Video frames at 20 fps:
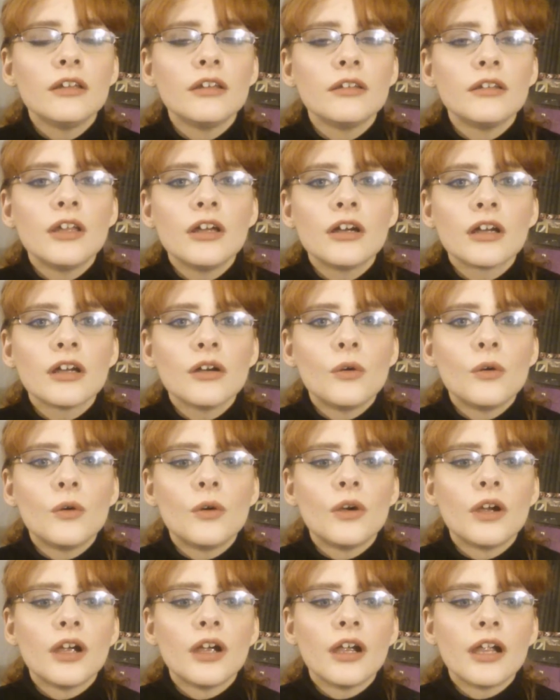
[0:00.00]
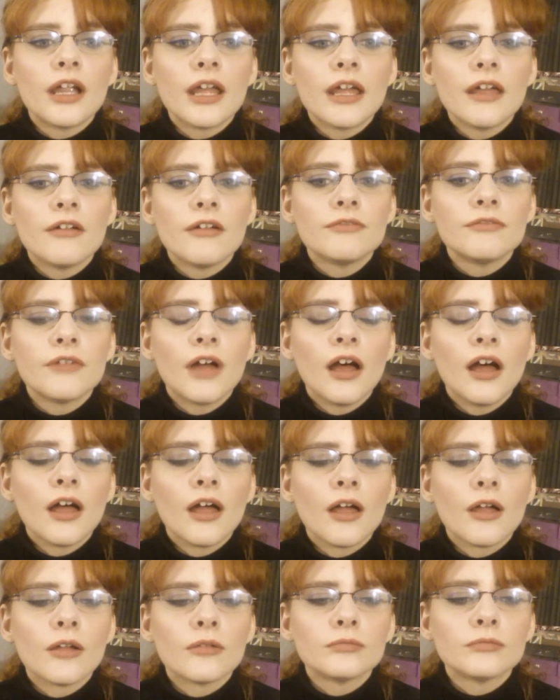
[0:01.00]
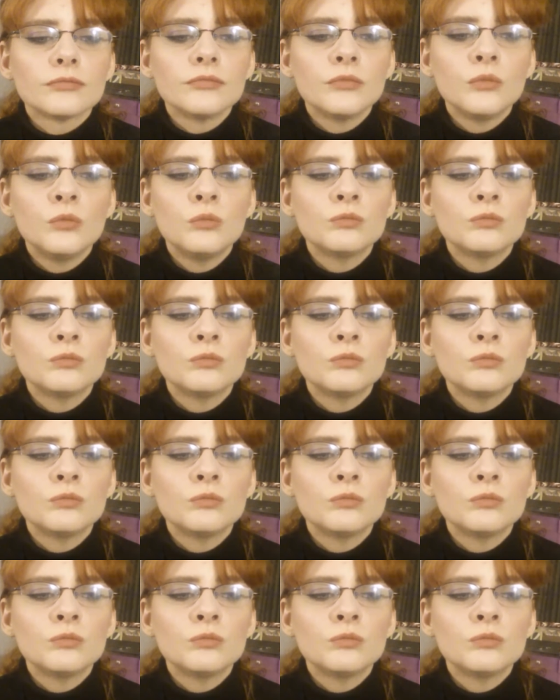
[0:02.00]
look, or if when